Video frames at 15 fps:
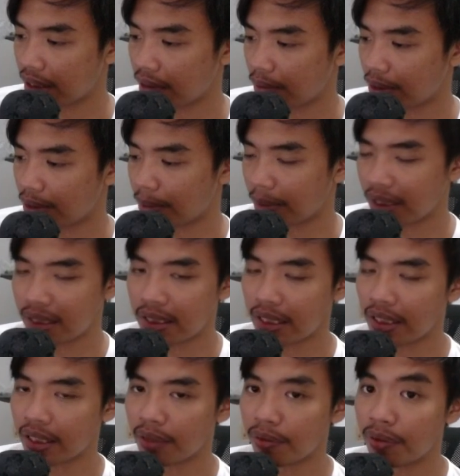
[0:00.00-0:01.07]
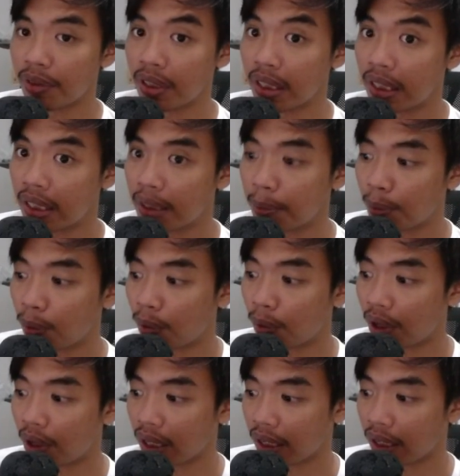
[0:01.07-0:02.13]
which means that if we
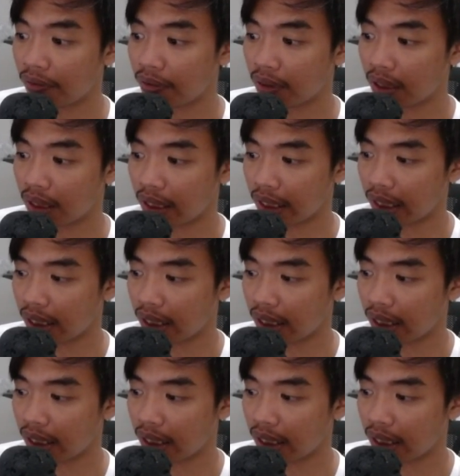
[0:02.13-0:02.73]
left click